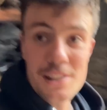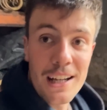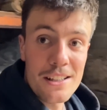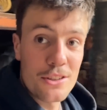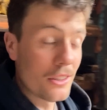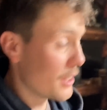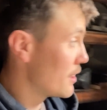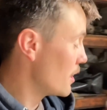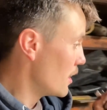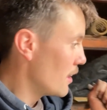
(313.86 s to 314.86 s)
to get sorted.
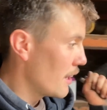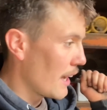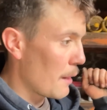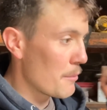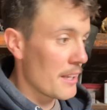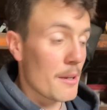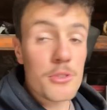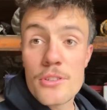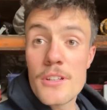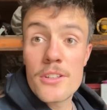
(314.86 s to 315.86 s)
And that
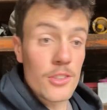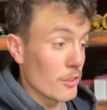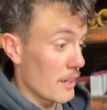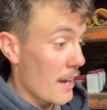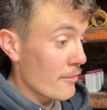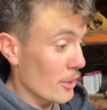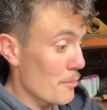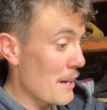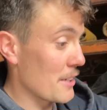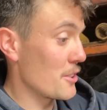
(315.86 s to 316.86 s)
was 2 years ago and I haven't
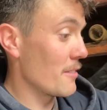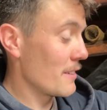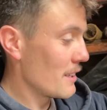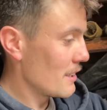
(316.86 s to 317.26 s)
got back to it.